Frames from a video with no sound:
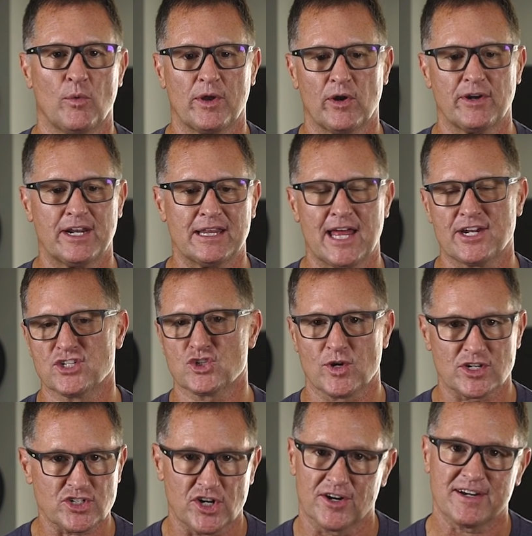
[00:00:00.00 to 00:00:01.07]
We don't need a lot of
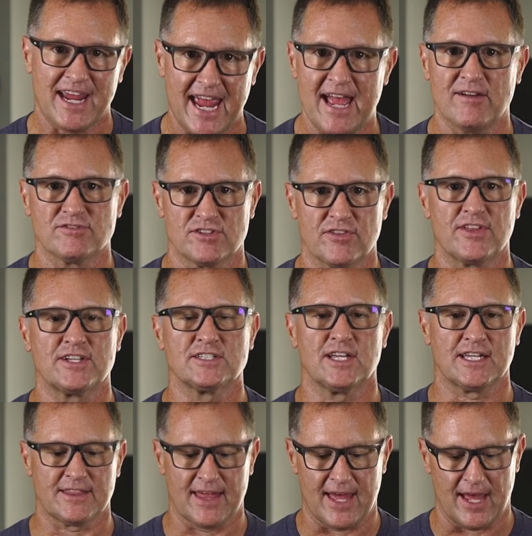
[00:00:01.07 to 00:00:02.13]
stretch in our calves and things
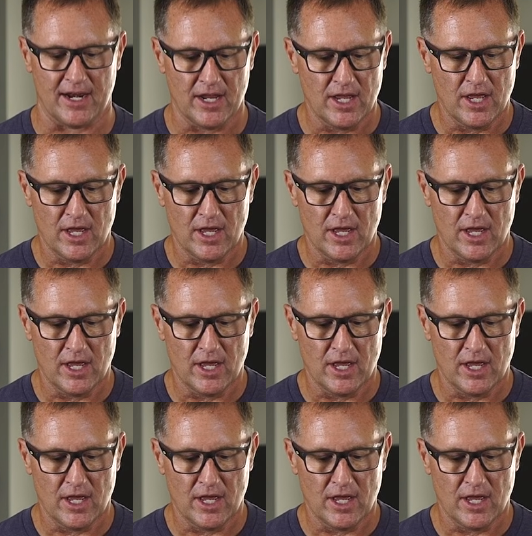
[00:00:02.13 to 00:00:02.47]
like that.